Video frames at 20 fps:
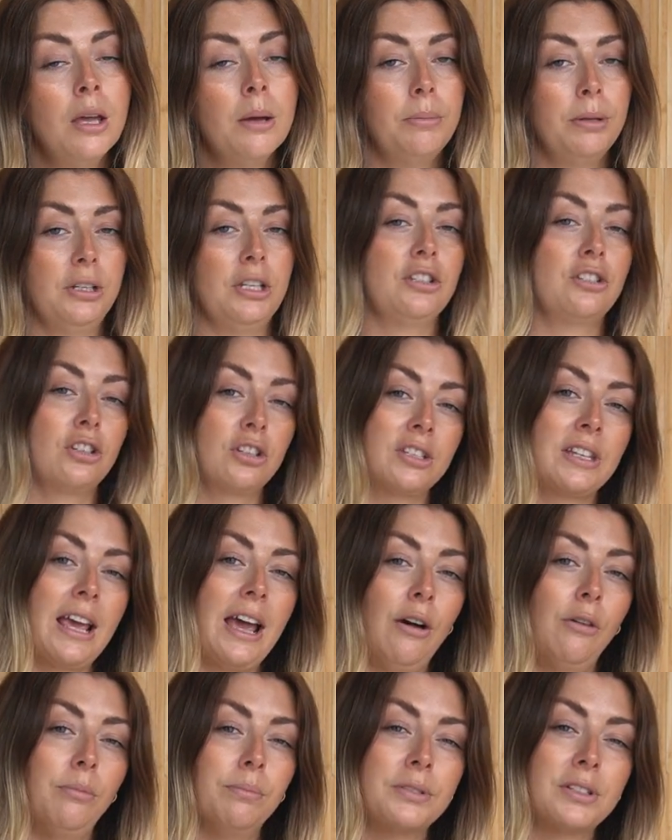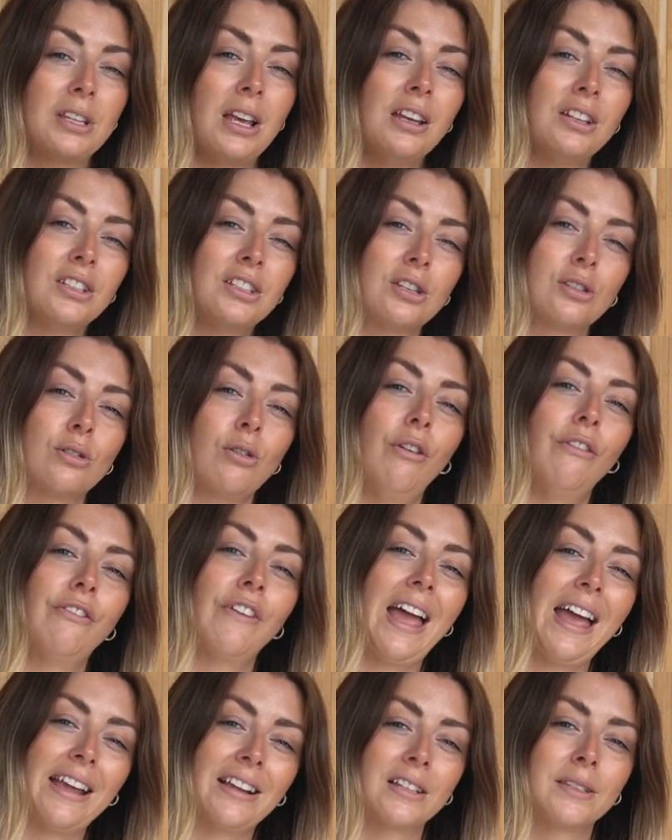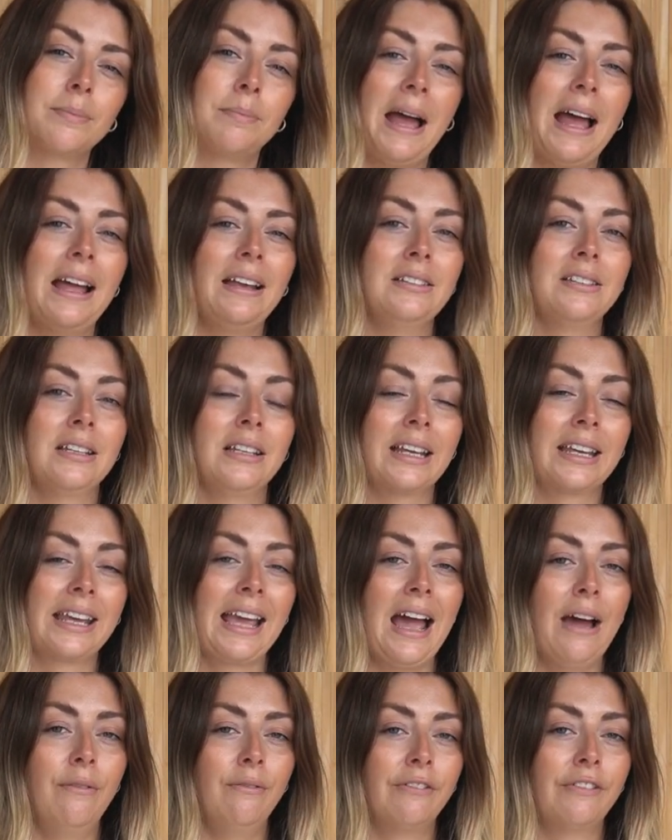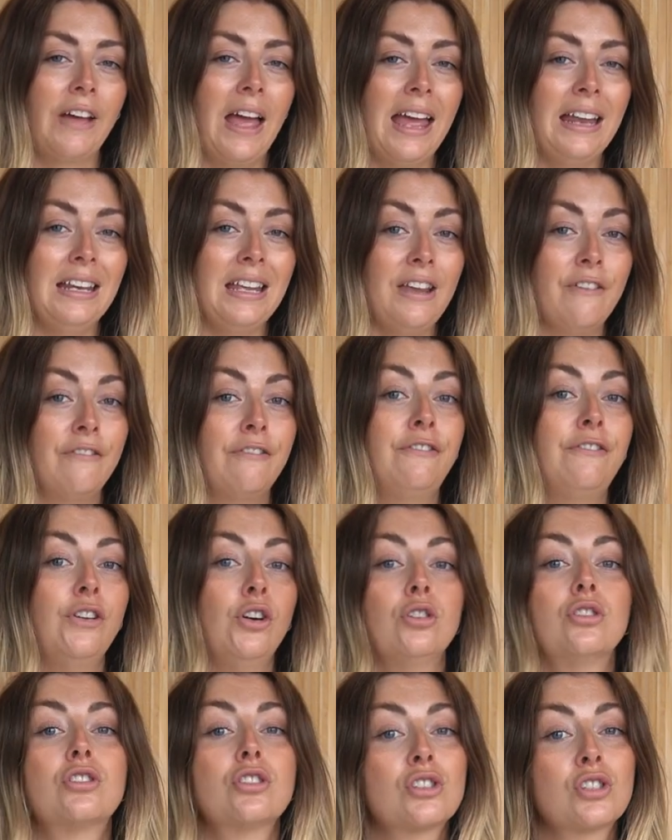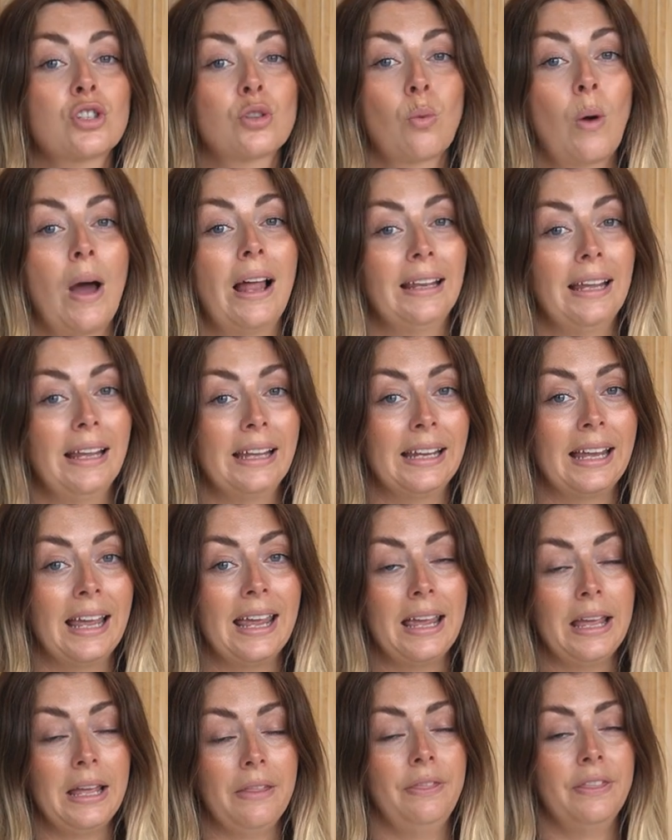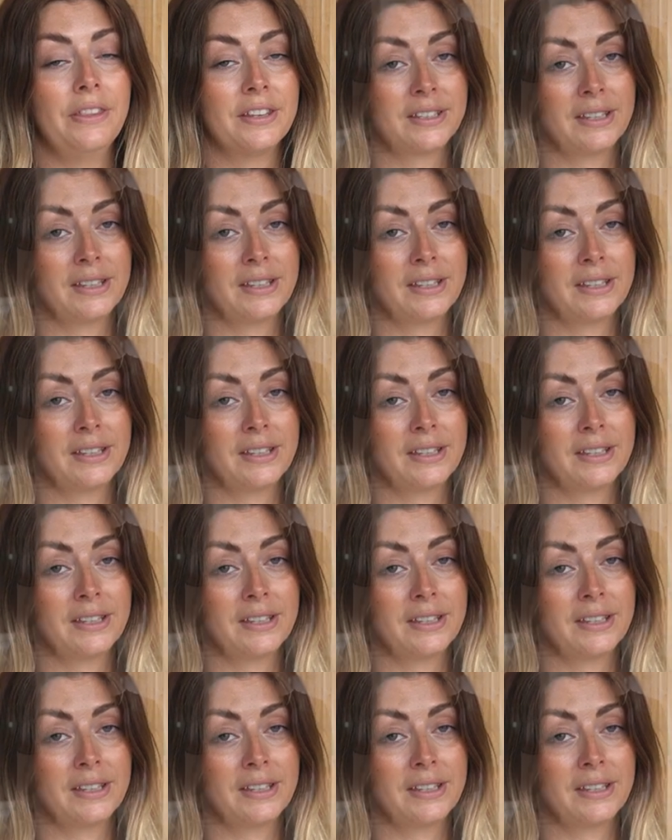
but it just helps to sort of expand and account for any foot swelling in the